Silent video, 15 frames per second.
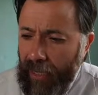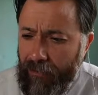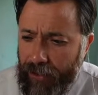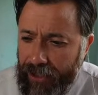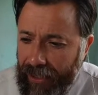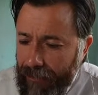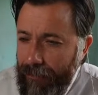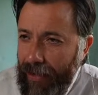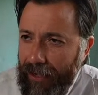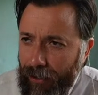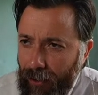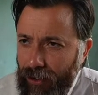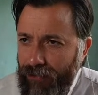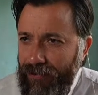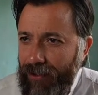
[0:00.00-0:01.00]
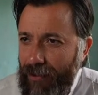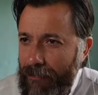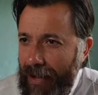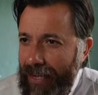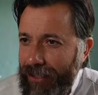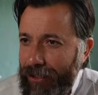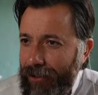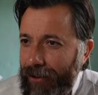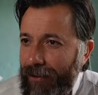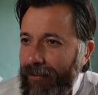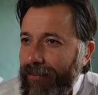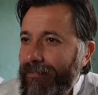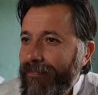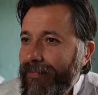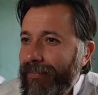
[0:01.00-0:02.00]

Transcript: I'm checking my notes from the past here.